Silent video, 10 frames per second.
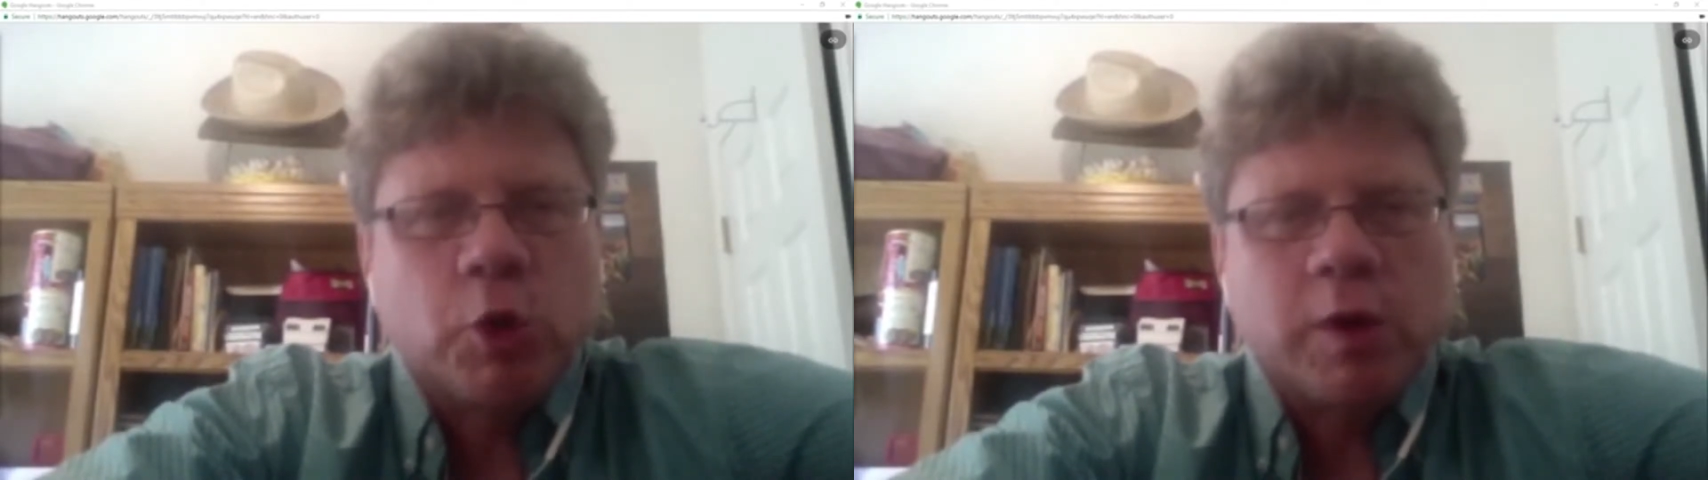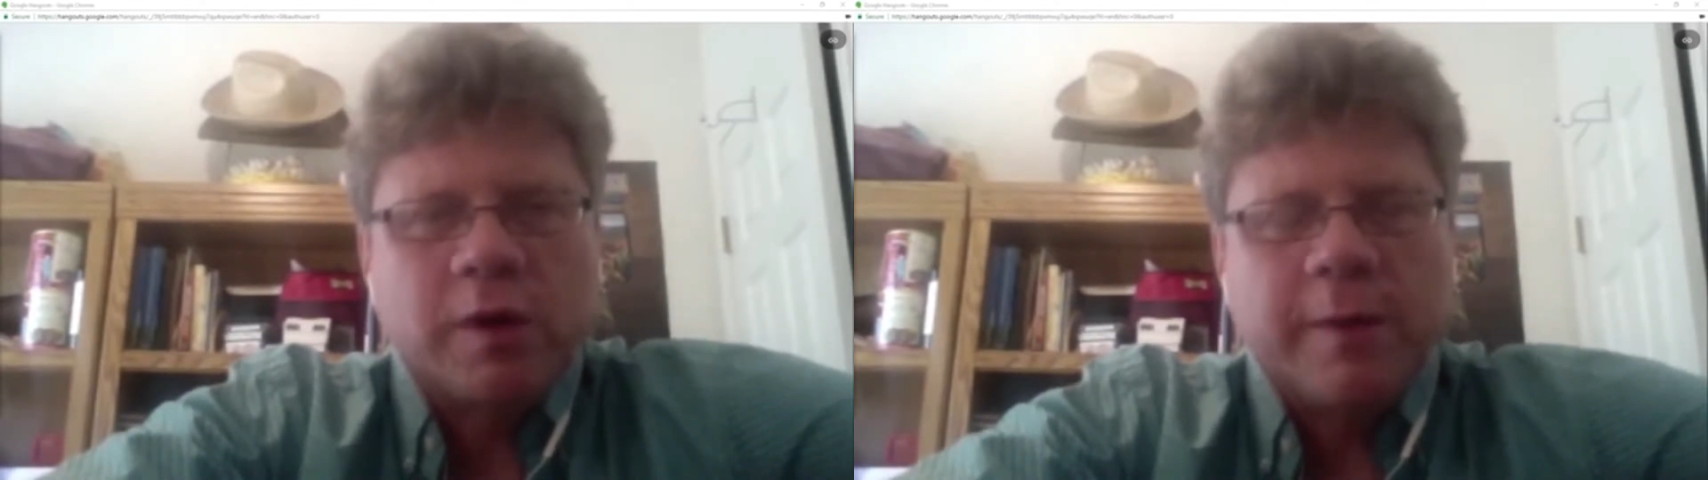
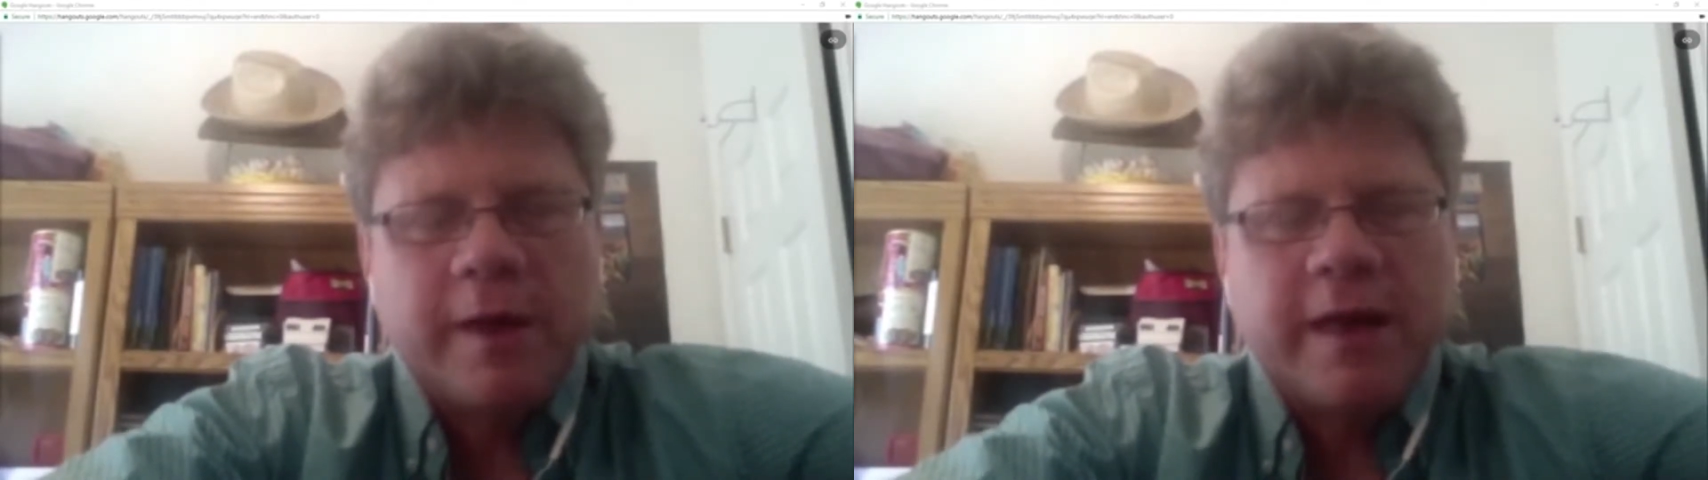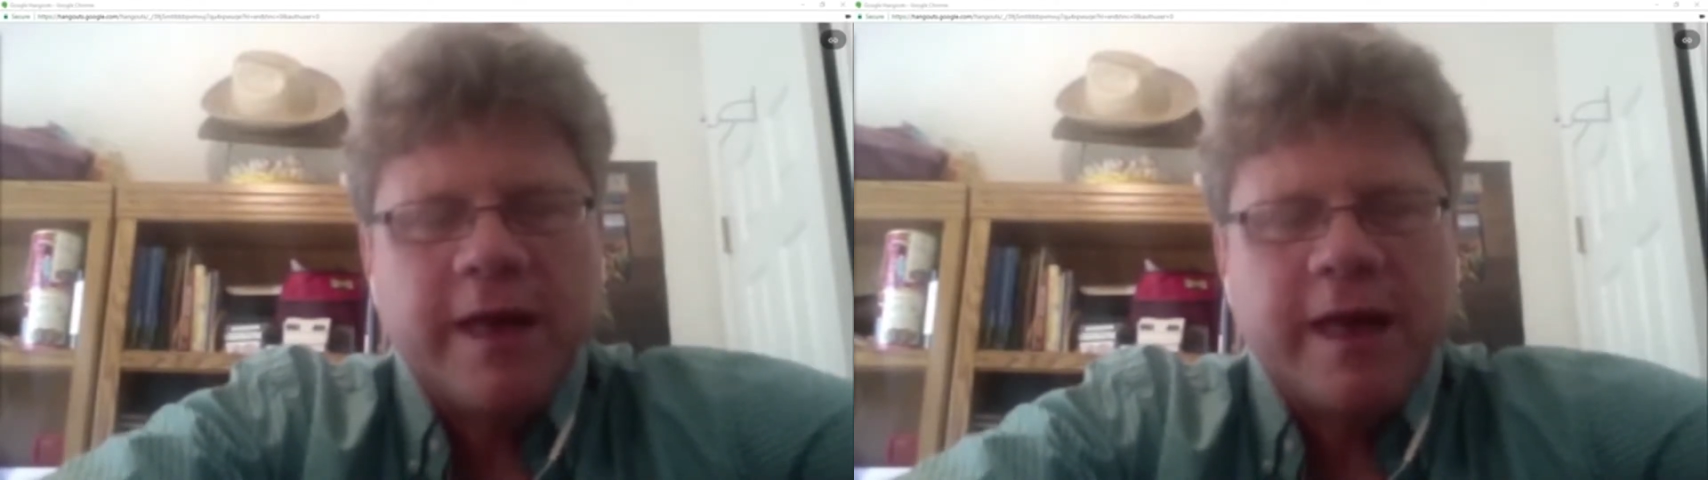
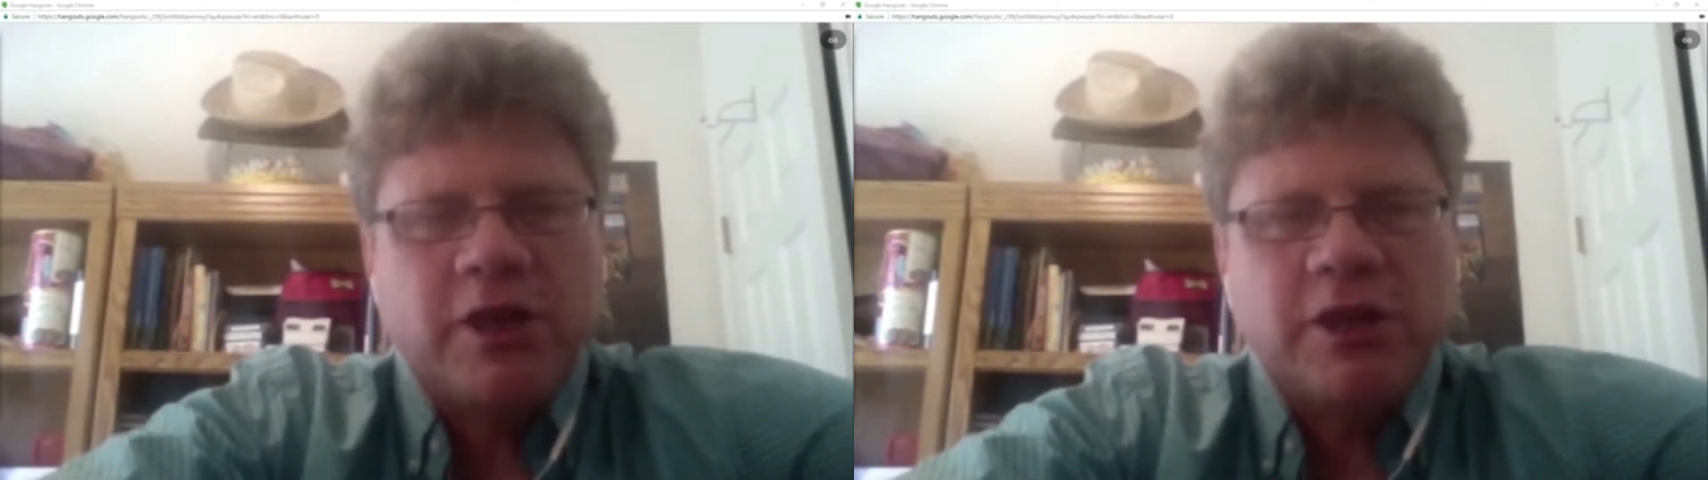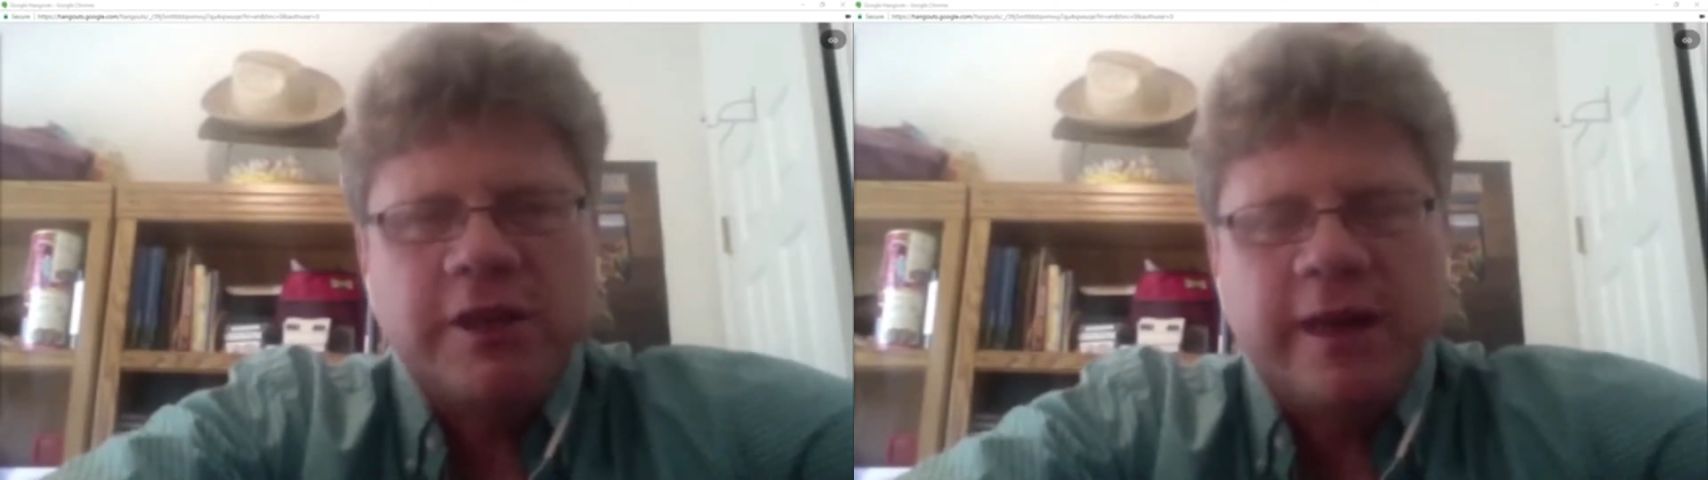communication
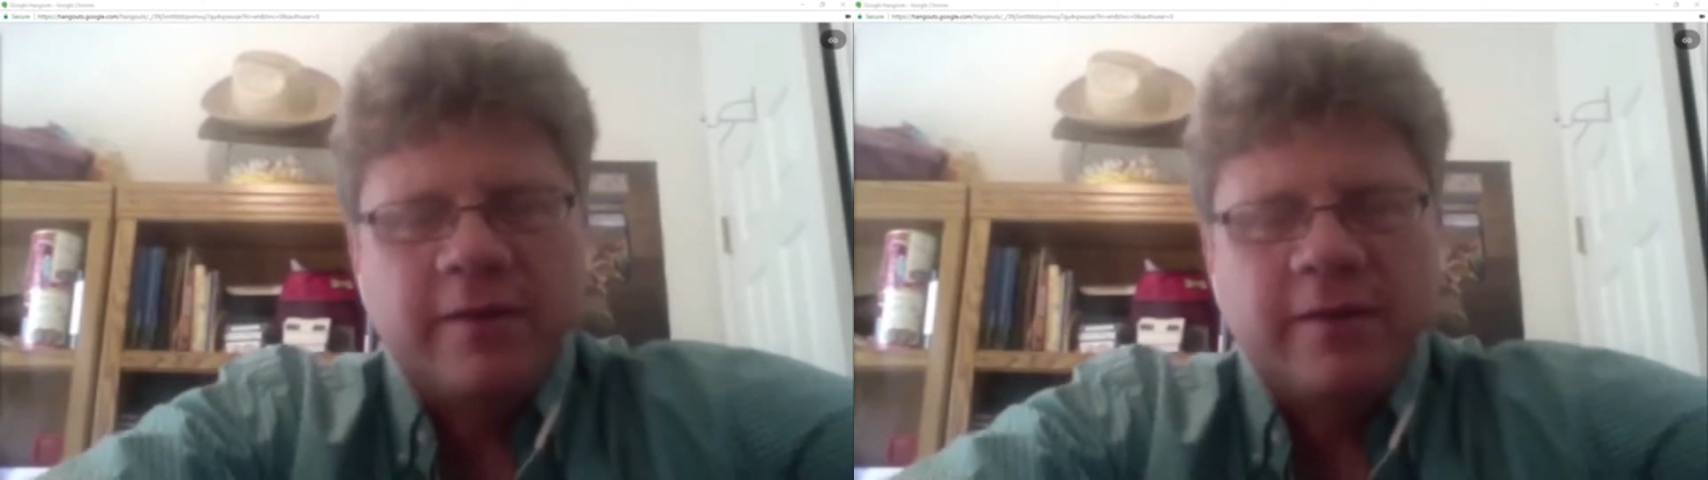channels.